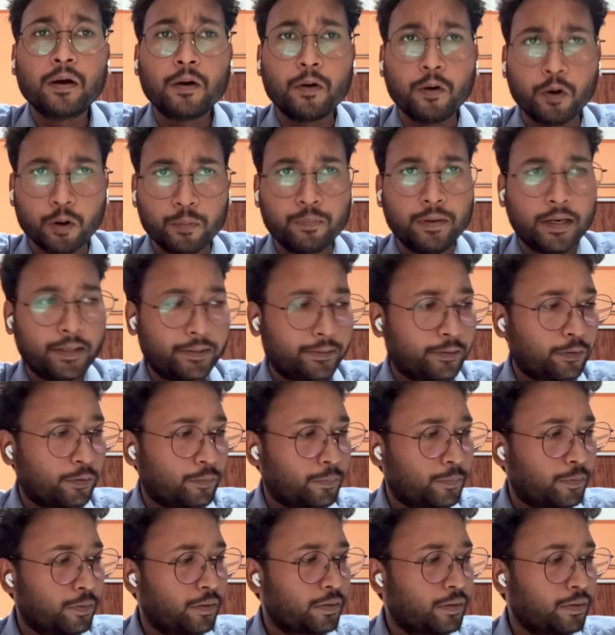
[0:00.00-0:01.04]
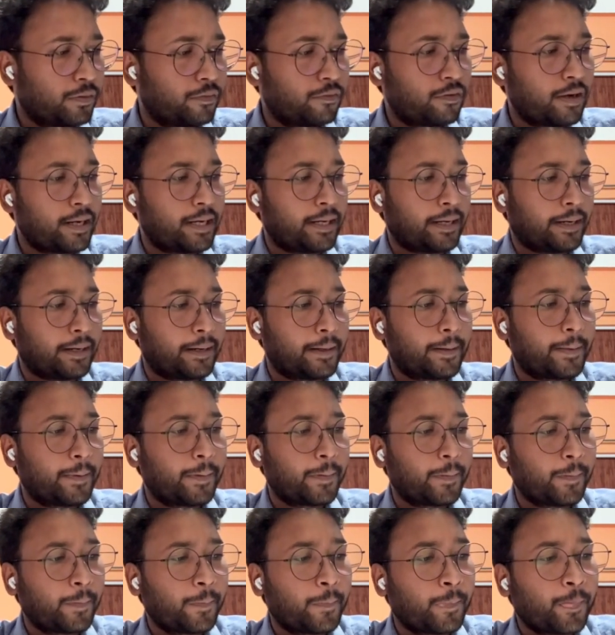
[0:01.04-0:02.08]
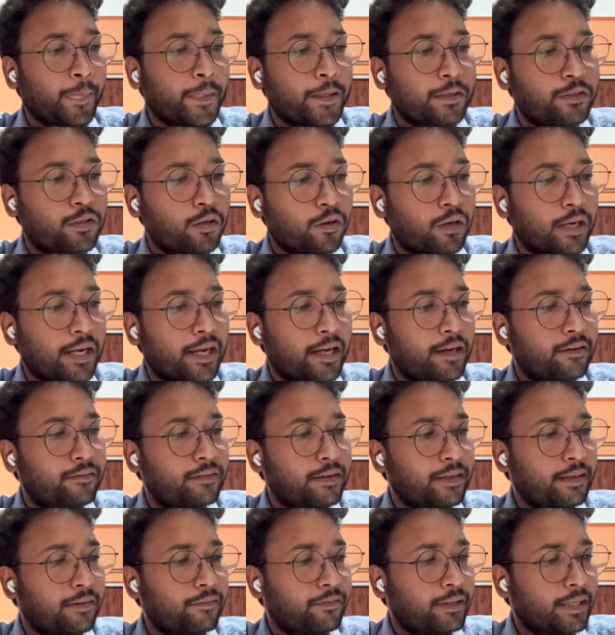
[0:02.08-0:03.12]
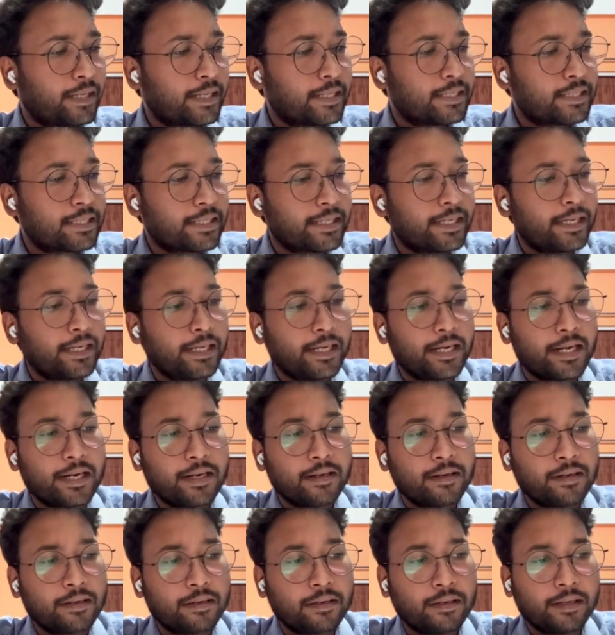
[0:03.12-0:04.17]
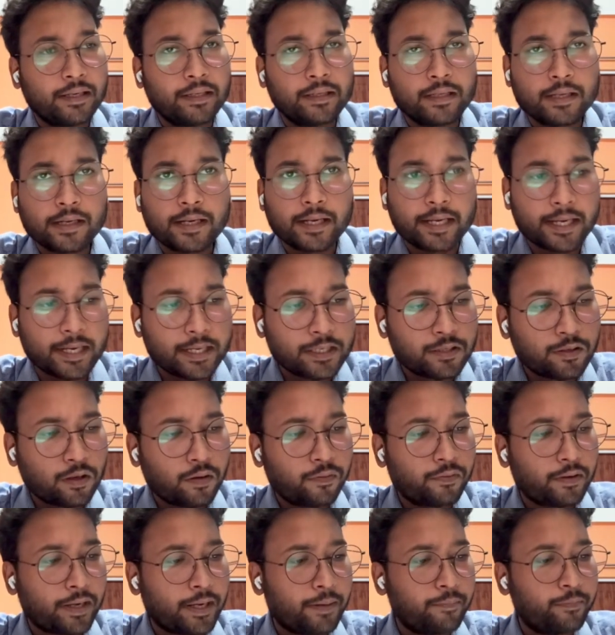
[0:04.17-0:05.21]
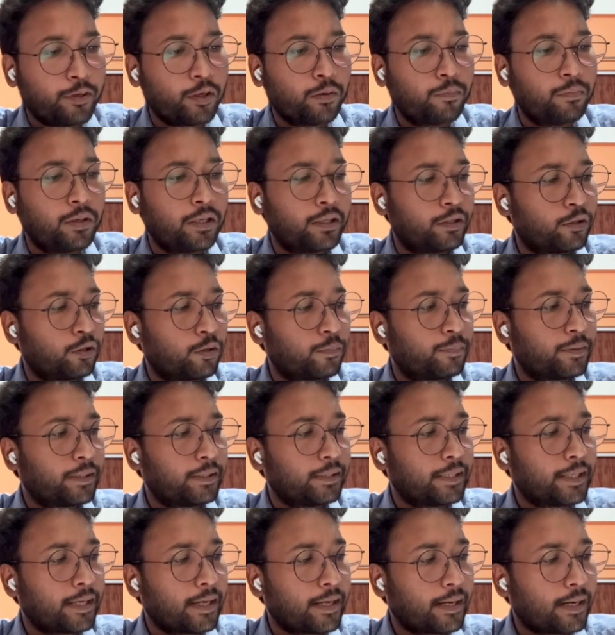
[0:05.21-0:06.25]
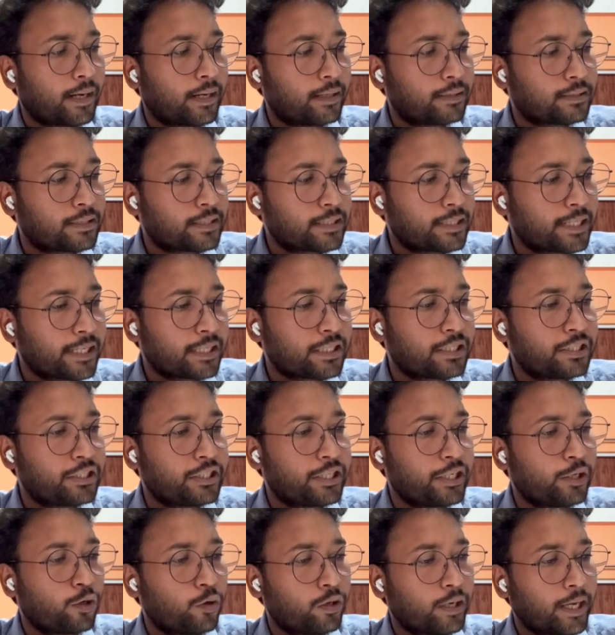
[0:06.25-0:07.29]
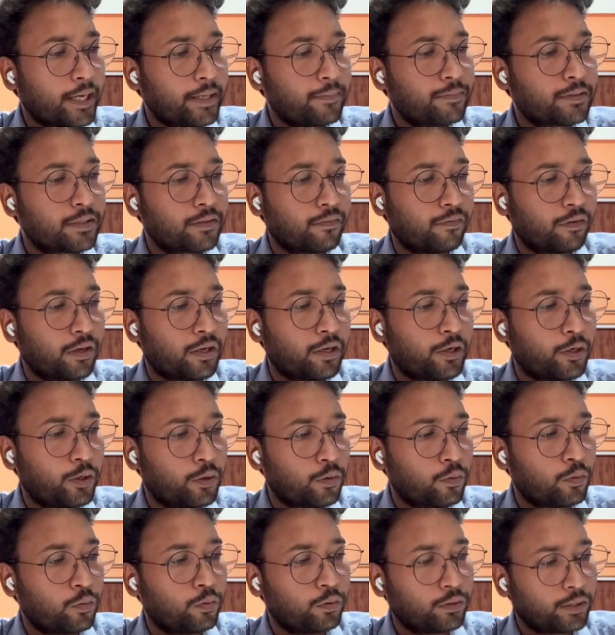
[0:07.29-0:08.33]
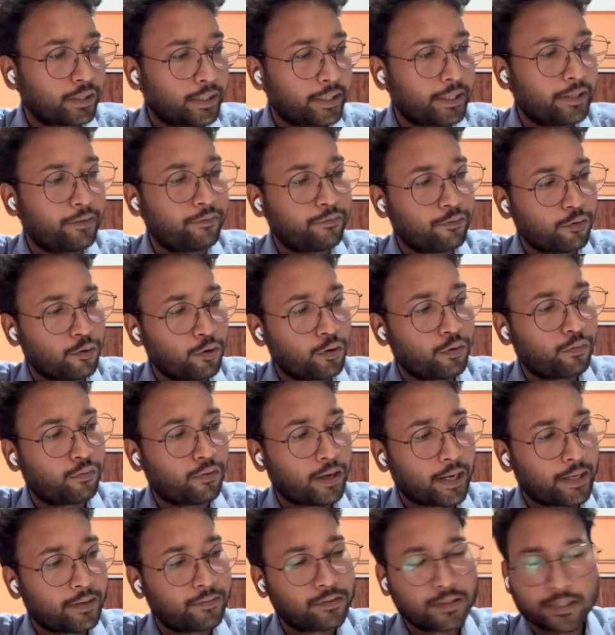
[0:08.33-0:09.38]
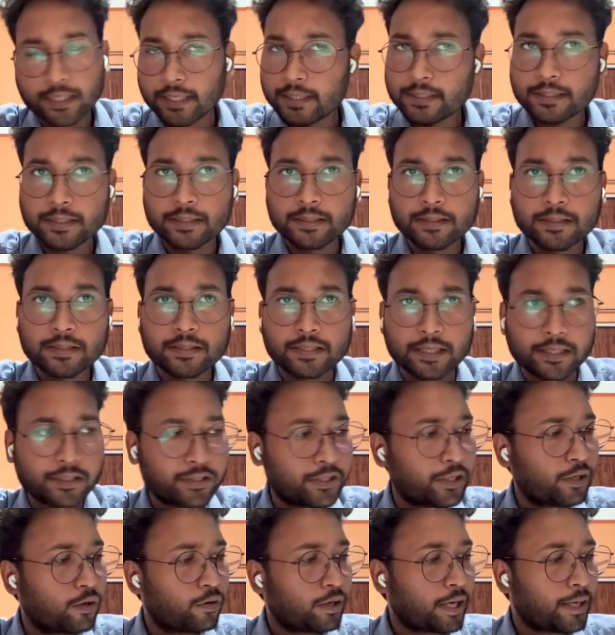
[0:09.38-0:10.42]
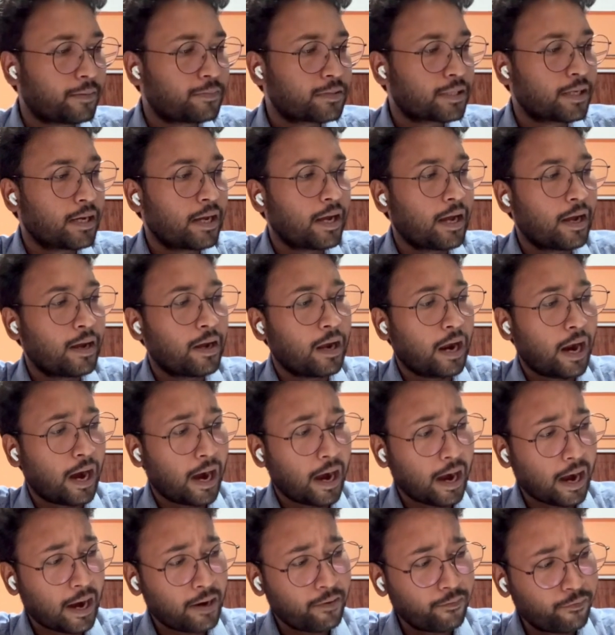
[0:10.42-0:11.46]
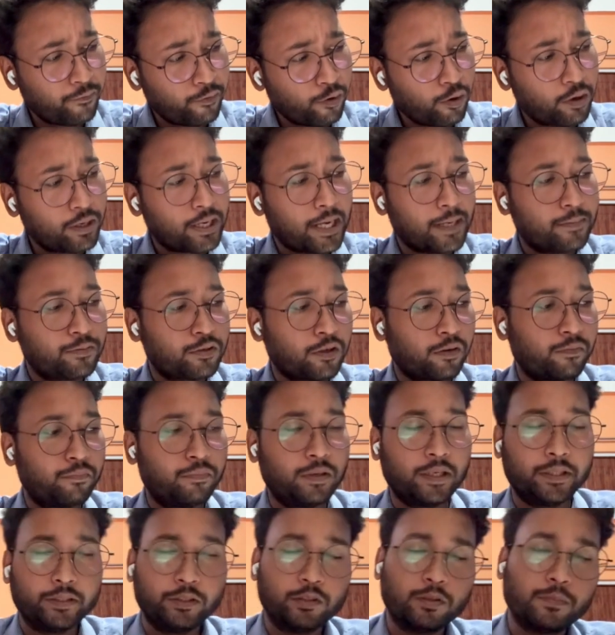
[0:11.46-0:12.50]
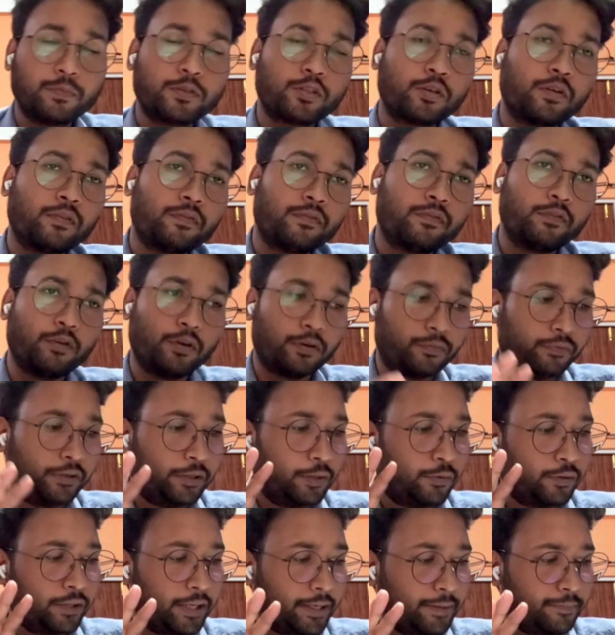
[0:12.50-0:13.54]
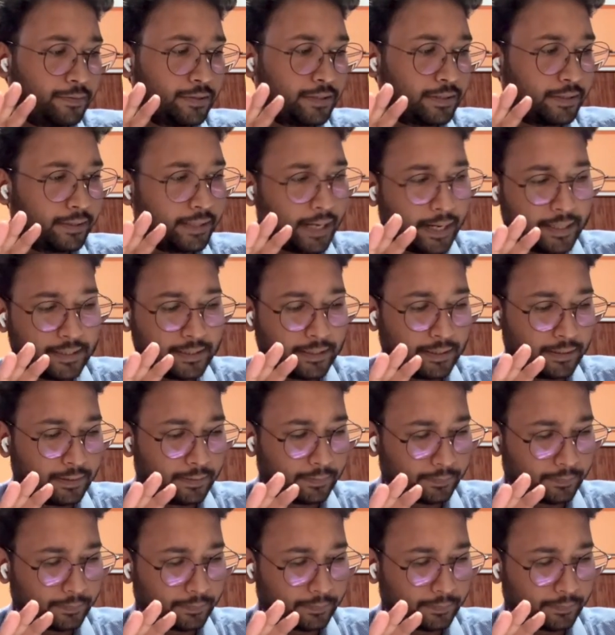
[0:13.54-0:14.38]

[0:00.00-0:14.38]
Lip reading: O blood group. Fine. So here we can see in the case of ABO blood grouping, there are 6 genotypes: 1, 2, 3, 4, 5, 6 genotypes, and 4 types of blood groups, so 4 phenotypes. That's it.